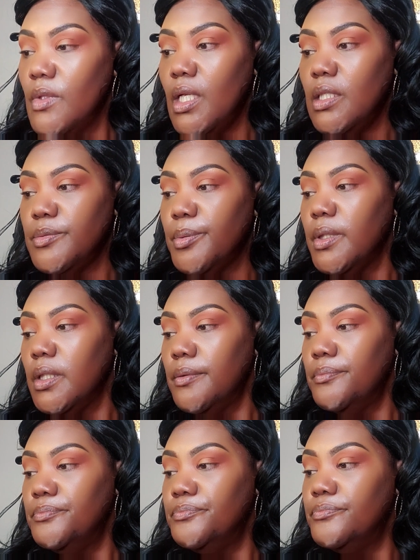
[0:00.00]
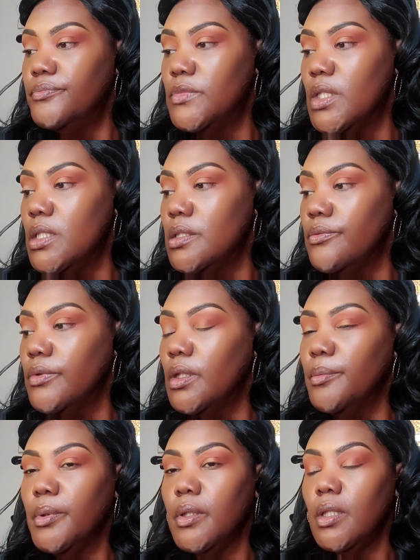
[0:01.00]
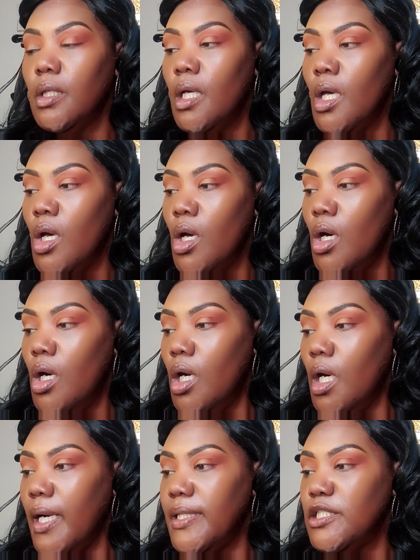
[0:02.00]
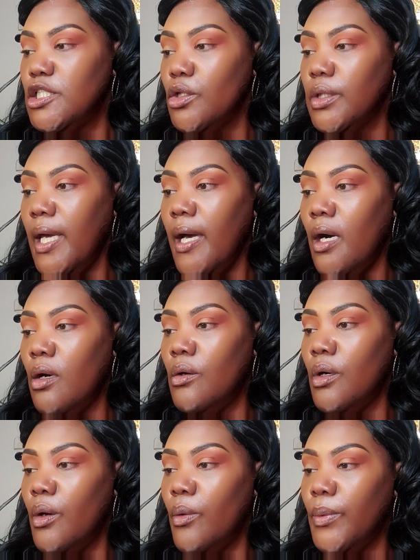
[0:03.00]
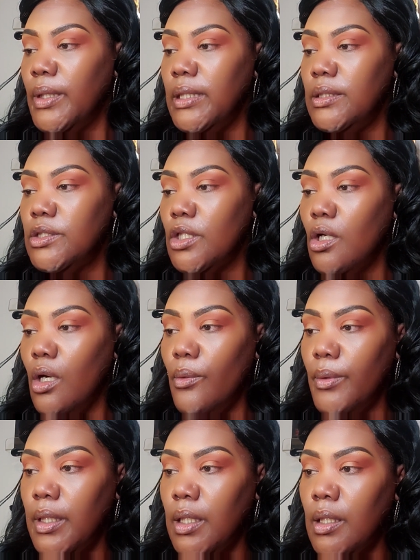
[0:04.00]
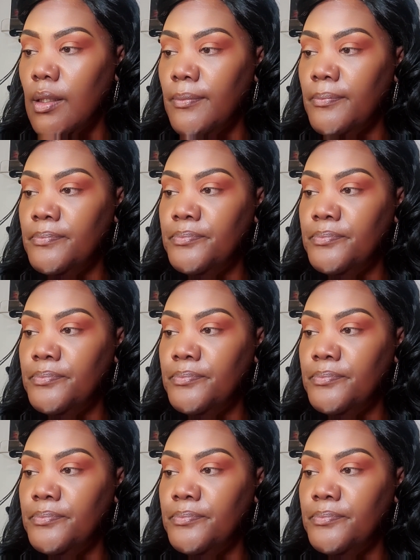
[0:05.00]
that's pretty. That's really pretty. All right, so now we need to go in